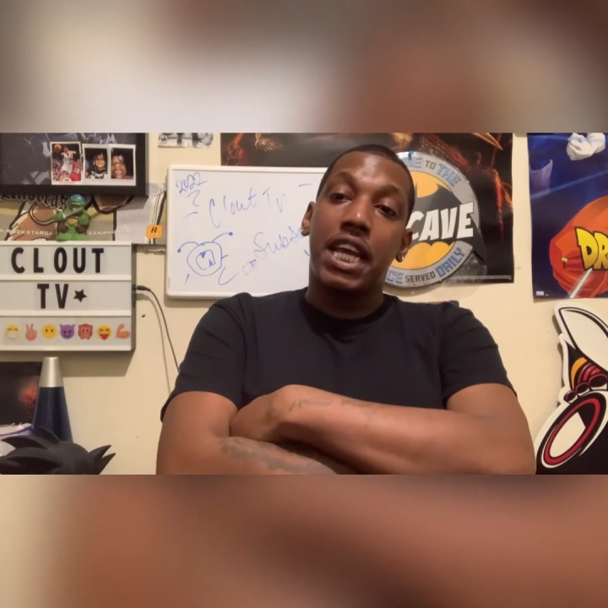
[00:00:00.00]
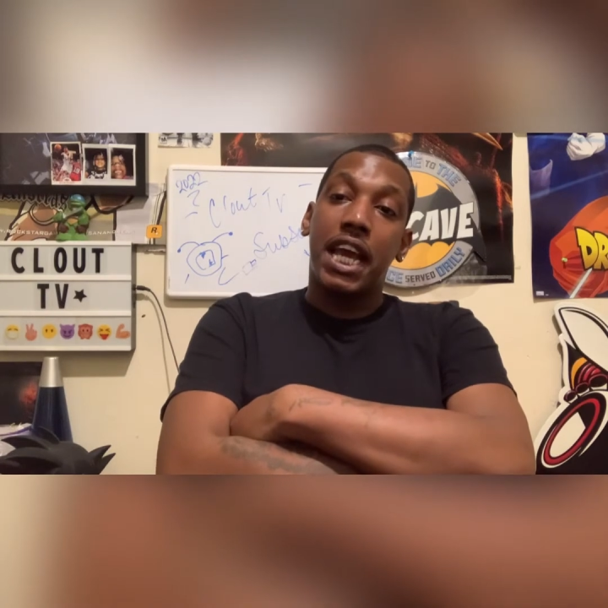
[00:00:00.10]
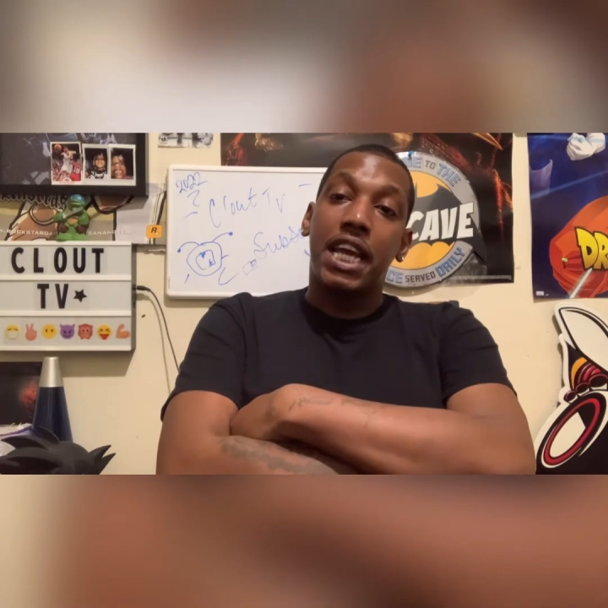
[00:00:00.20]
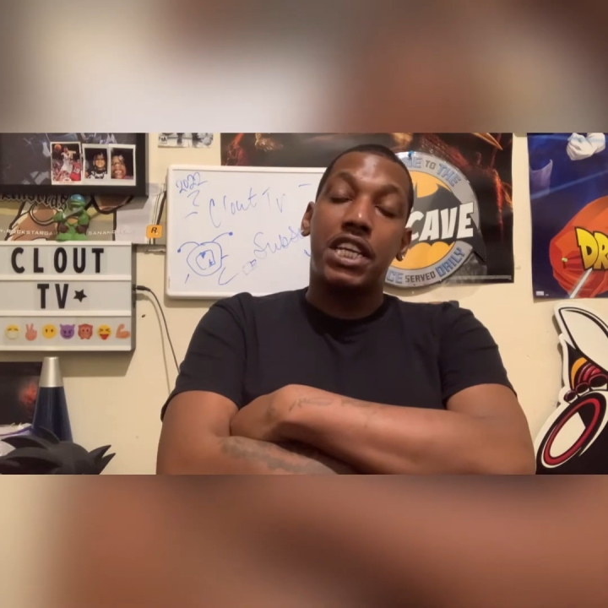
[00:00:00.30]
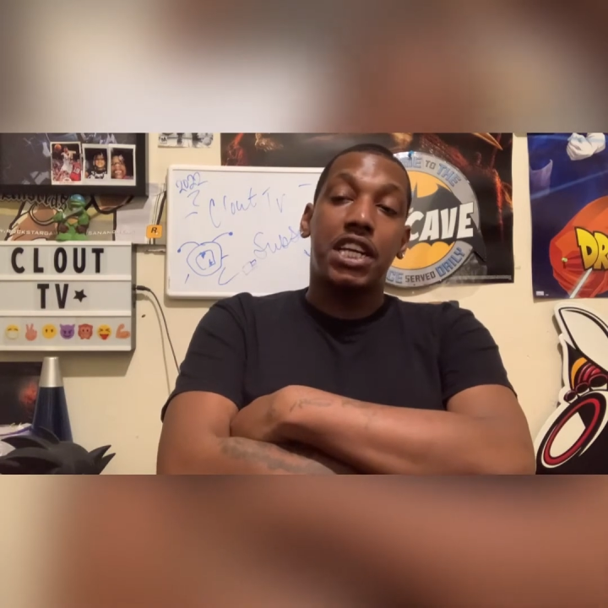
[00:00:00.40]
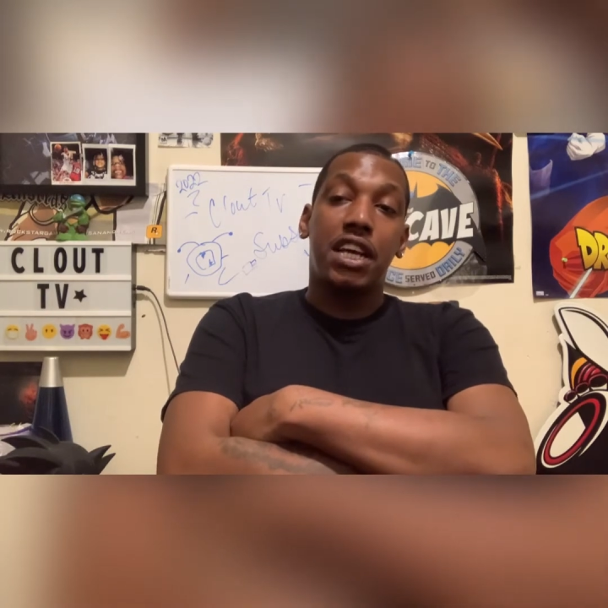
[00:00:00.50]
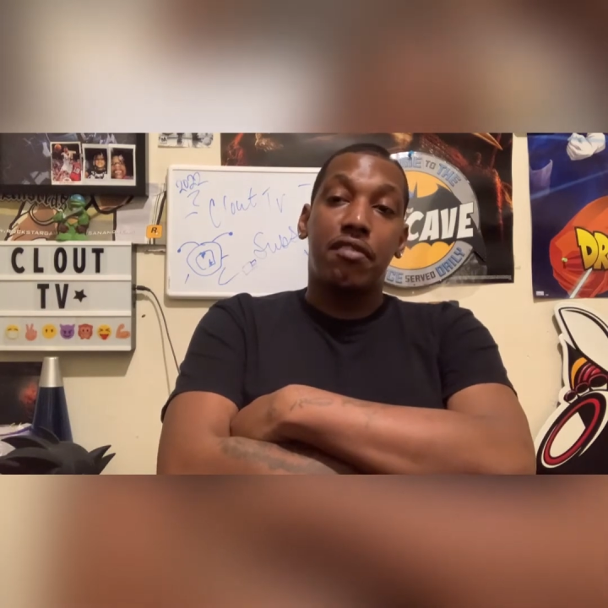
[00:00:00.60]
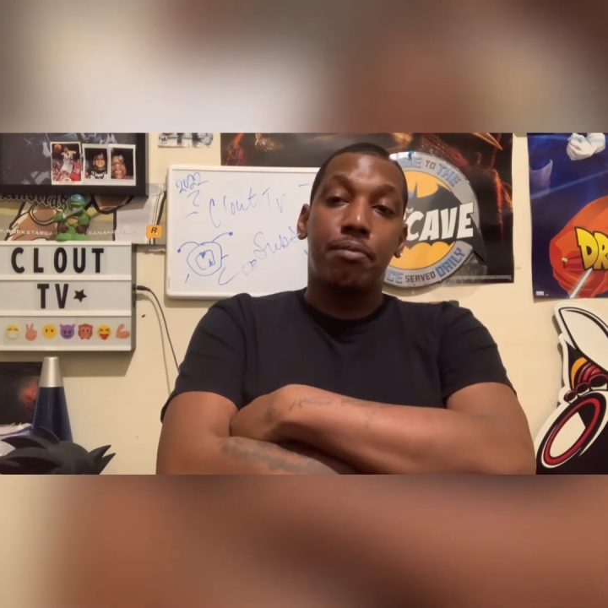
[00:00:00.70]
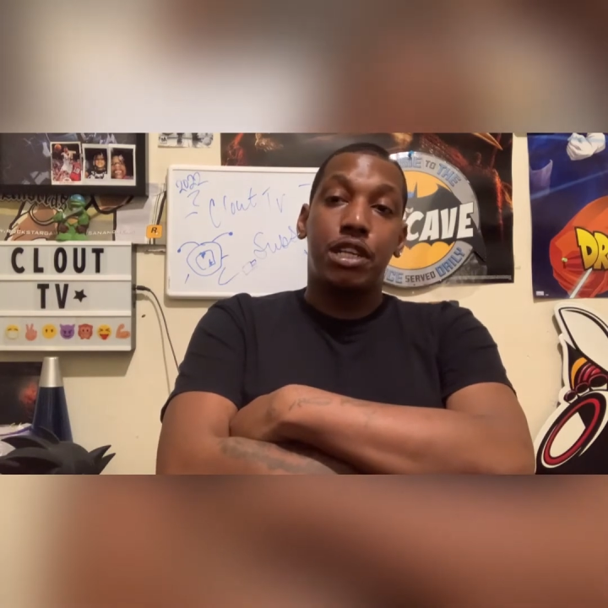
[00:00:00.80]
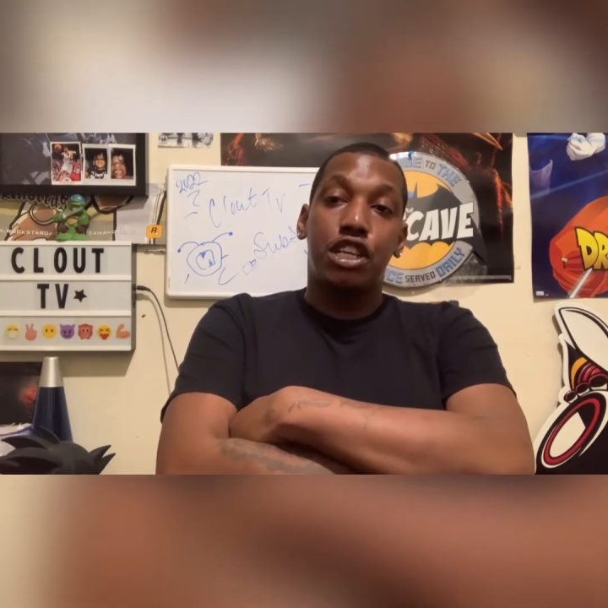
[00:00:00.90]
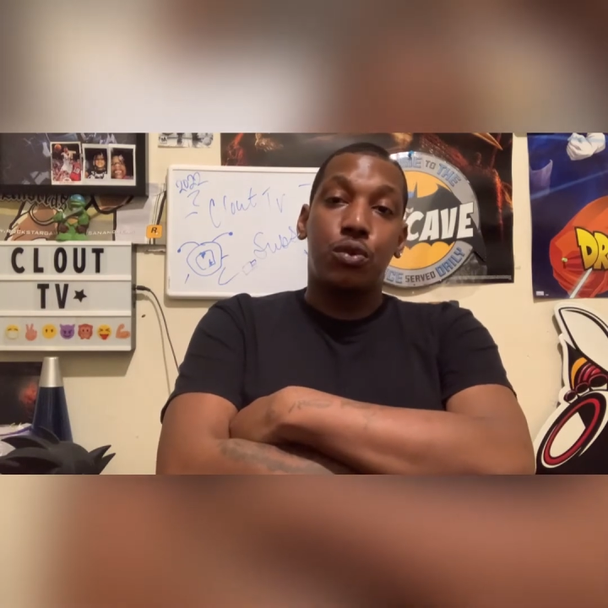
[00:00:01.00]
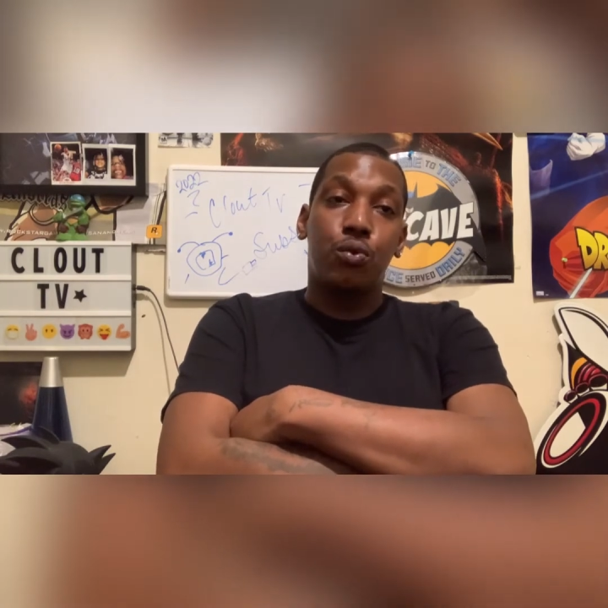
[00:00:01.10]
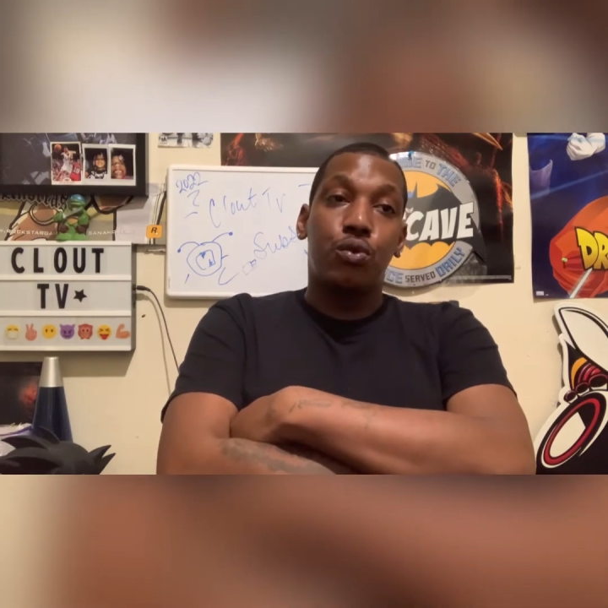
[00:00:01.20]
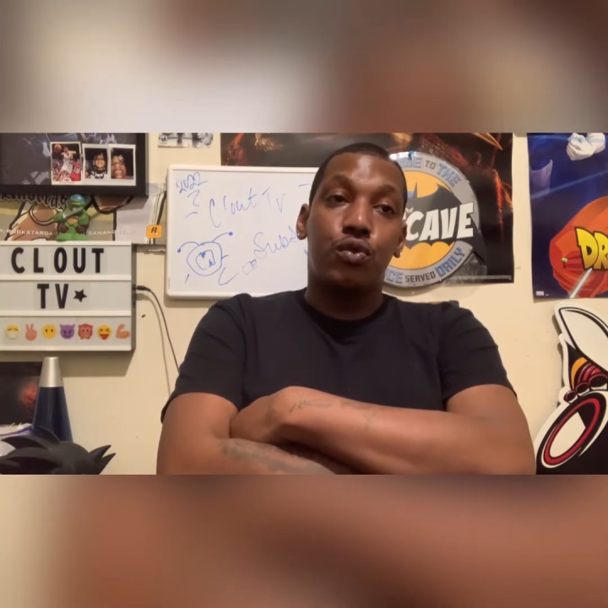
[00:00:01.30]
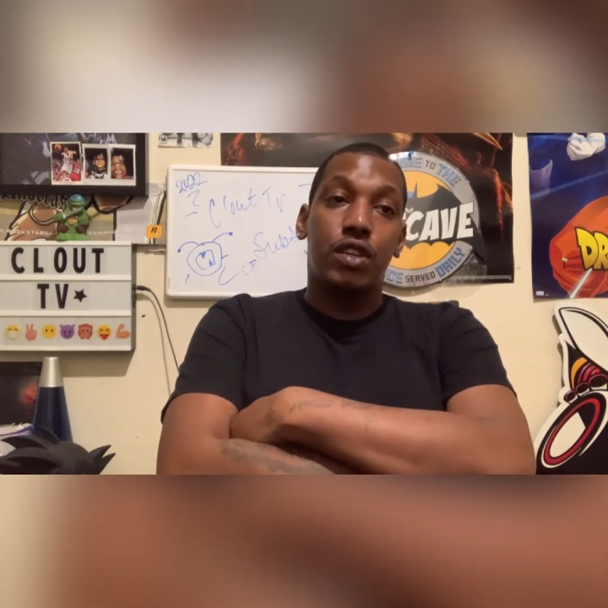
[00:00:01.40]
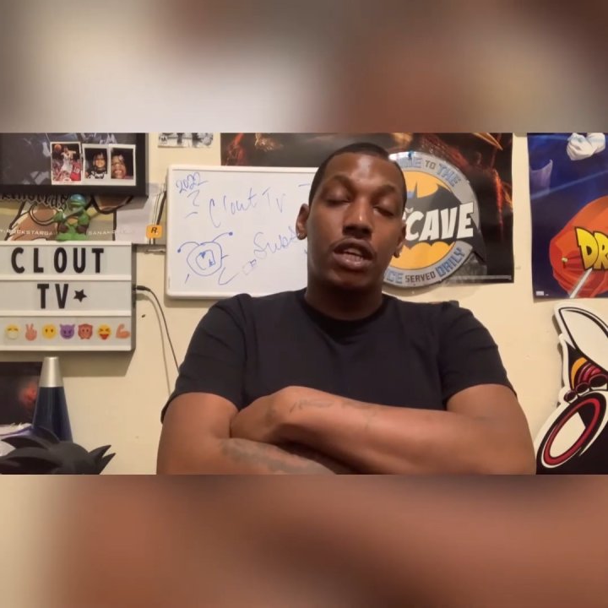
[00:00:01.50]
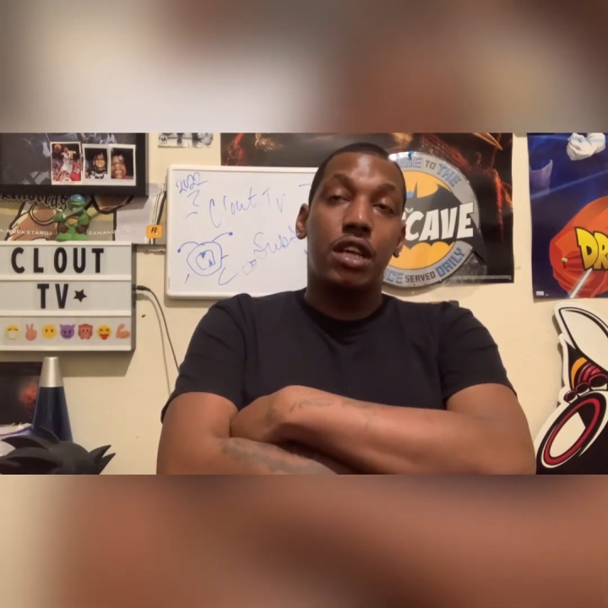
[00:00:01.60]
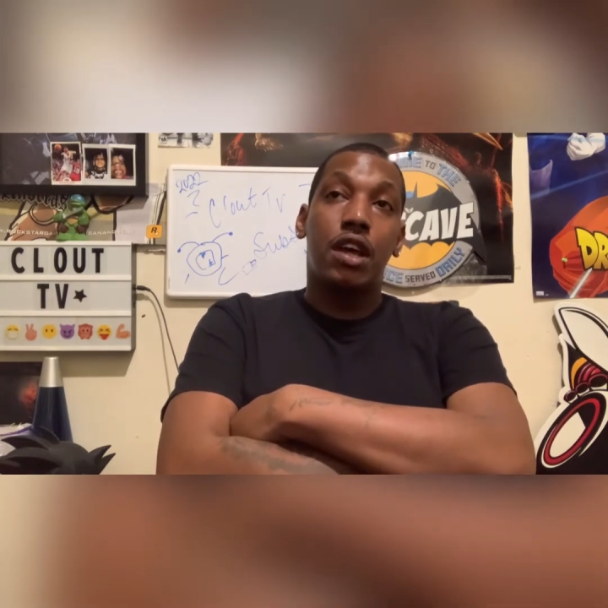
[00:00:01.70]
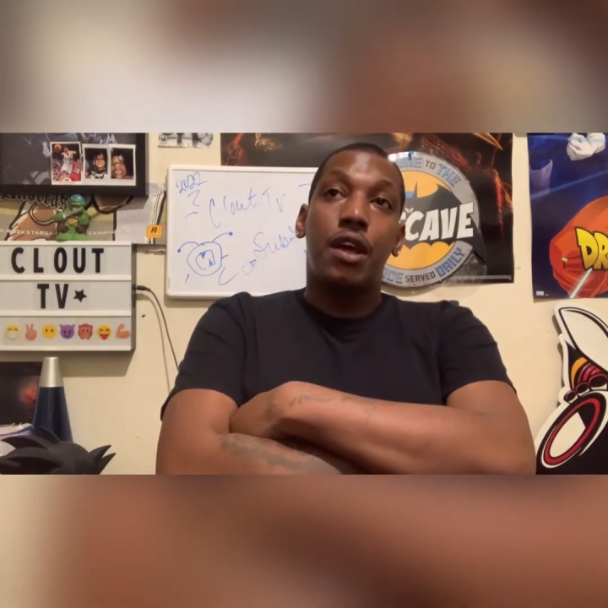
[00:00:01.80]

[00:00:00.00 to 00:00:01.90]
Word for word: Cash and FBG Wooski.